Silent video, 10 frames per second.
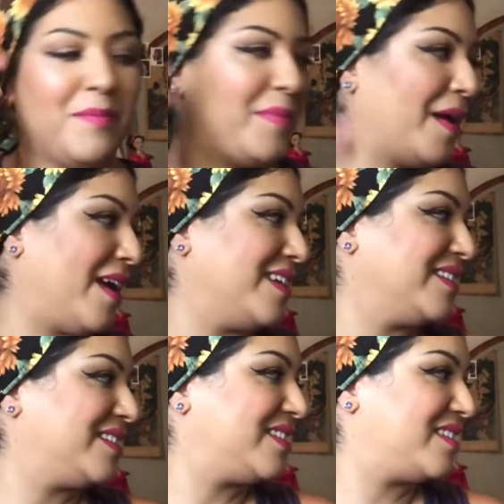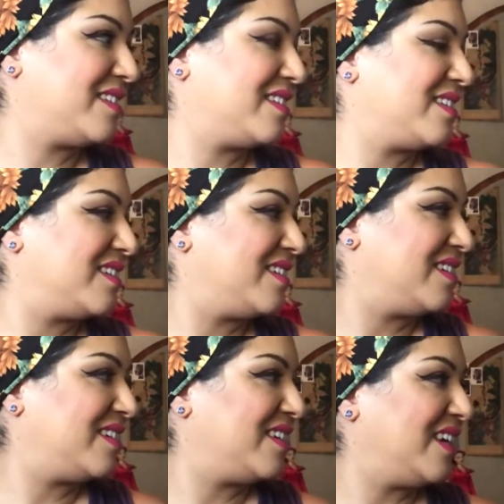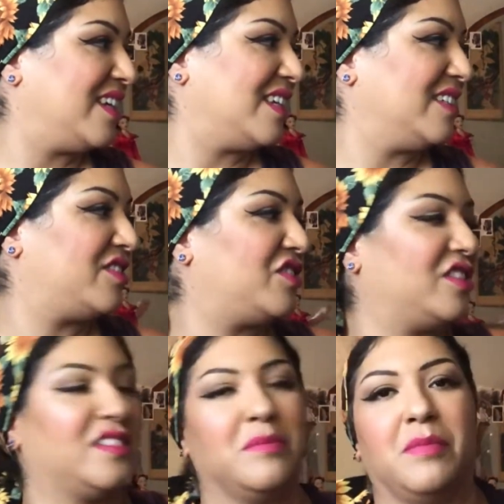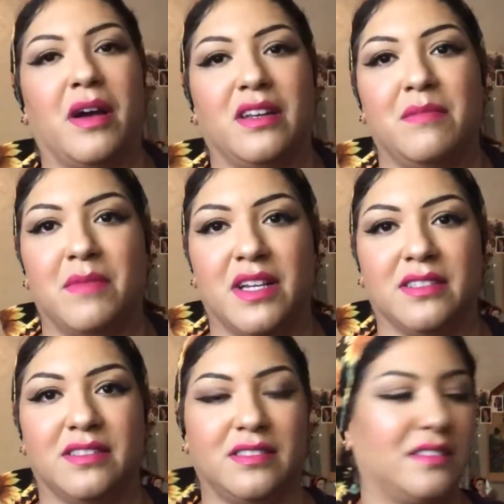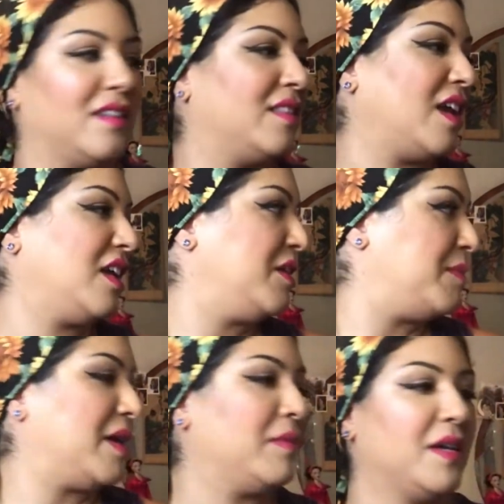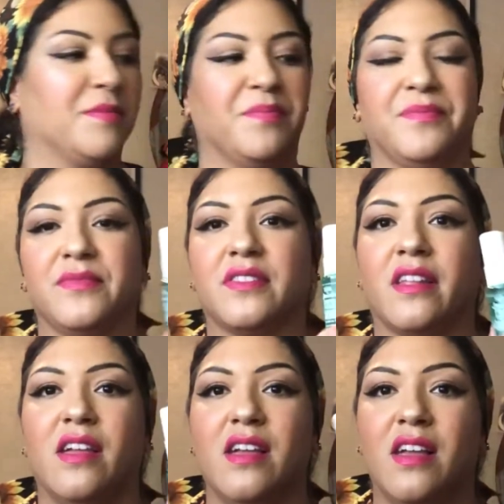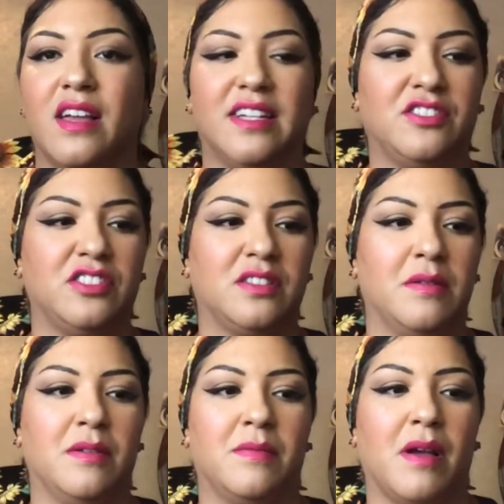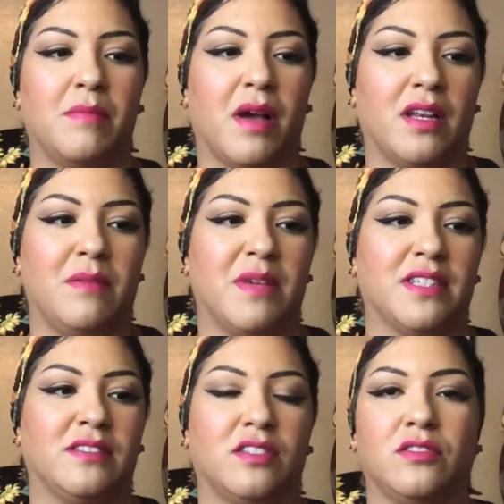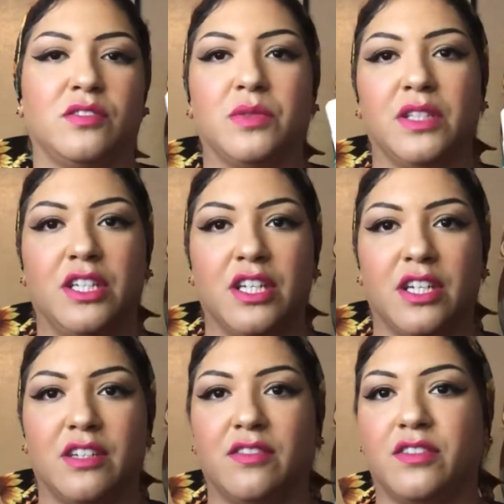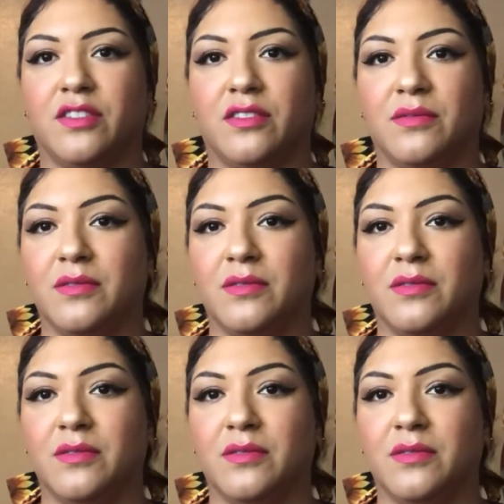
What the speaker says: But it's just a body mist. Thank you, baby. It's just a body mist, so it's really good for